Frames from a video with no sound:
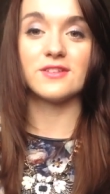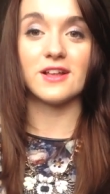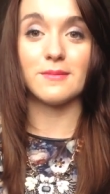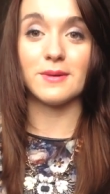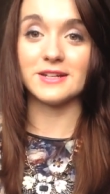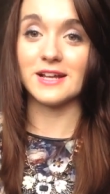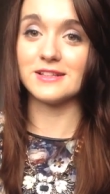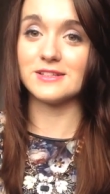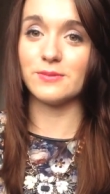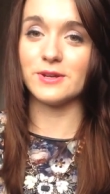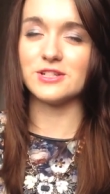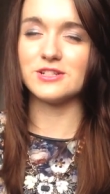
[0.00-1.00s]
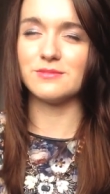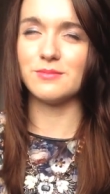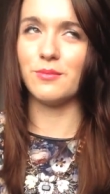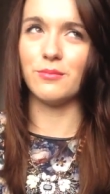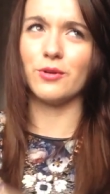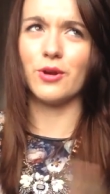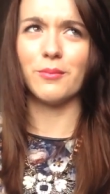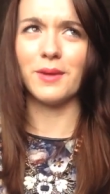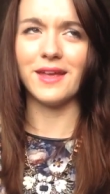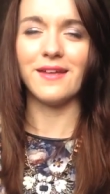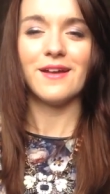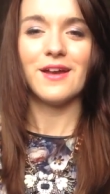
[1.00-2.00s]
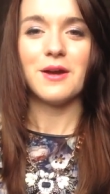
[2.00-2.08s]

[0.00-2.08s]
Set my dad's, which mum got me.